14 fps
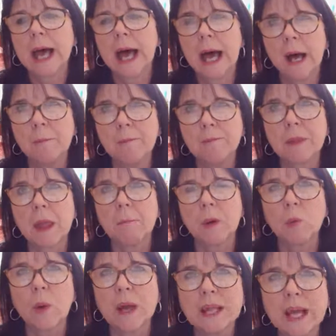but
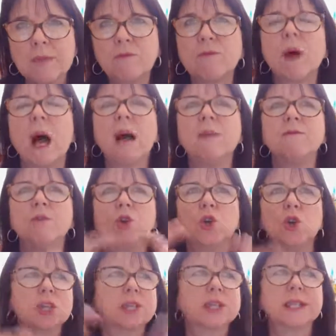when I've
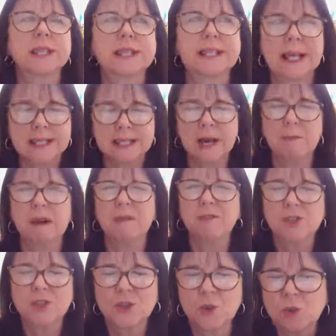looked at the setup, I've
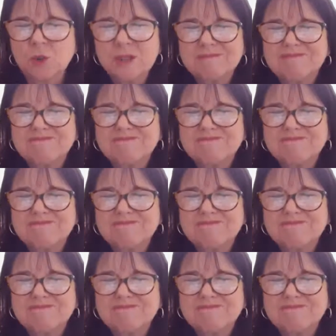just thought